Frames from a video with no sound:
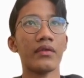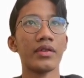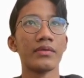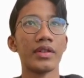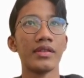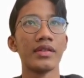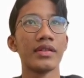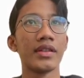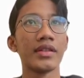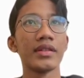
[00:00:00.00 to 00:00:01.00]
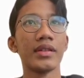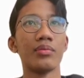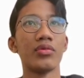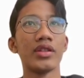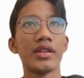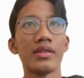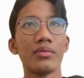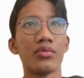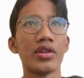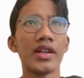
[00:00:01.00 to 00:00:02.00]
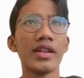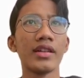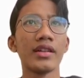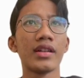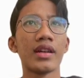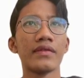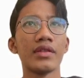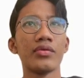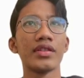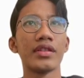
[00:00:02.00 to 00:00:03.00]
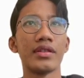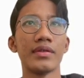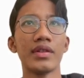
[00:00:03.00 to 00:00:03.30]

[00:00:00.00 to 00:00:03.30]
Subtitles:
First reason is modeling real life situation.